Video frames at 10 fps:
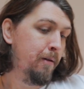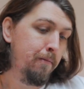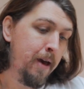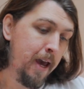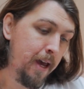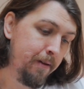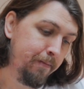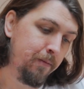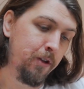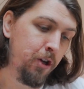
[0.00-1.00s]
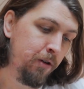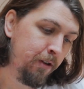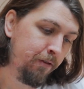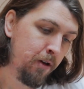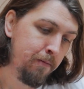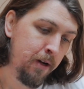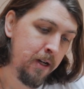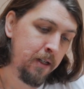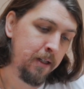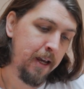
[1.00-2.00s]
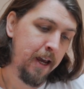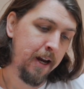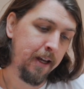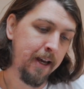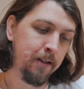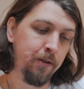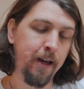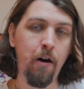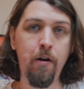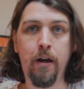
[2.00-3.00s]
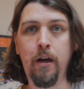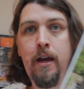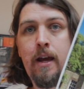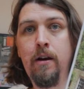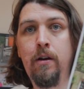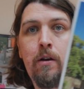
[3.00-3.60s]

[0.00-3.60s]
May, the Duke of Cumberland in Castle Carrick in